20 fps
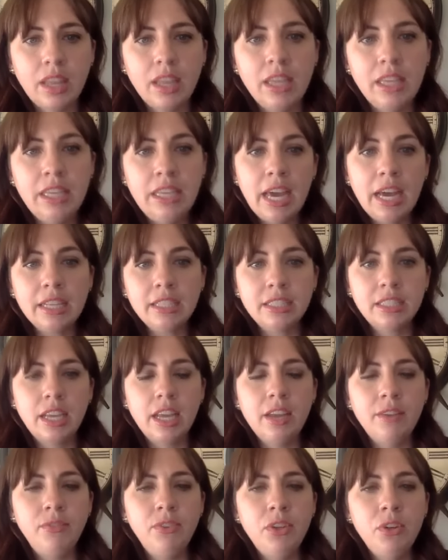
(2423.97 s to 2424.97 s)
Yes,
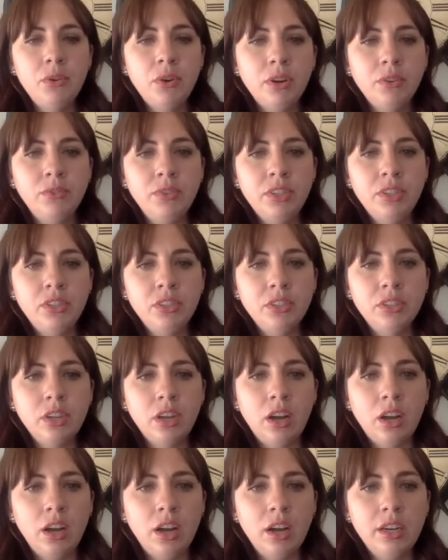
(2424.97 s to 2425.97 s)
if you are featured
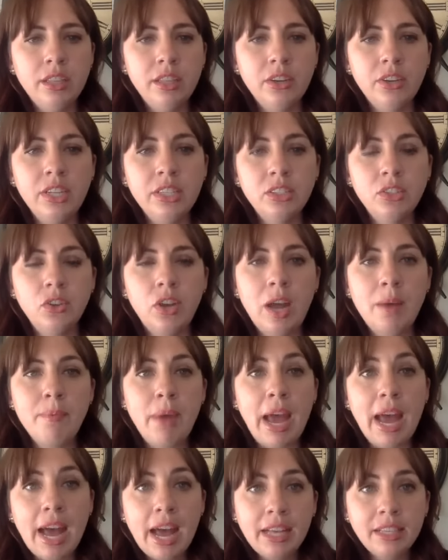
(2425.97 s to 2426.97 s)
on their Instagram,
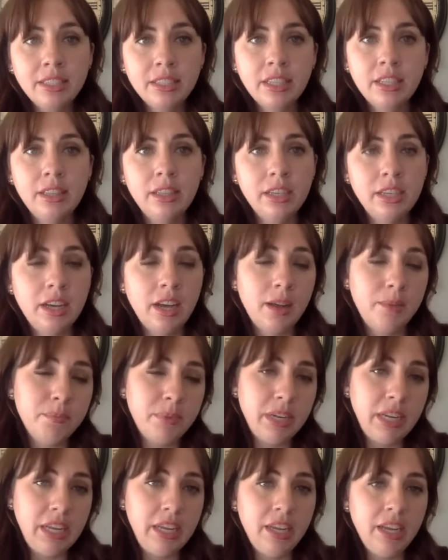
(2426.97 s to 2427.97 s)
ask the
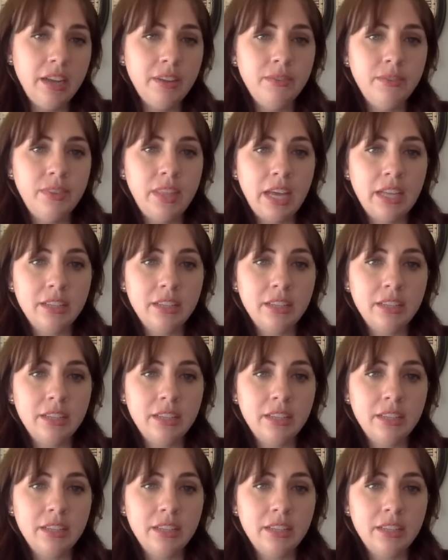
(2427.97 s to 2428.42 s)
company if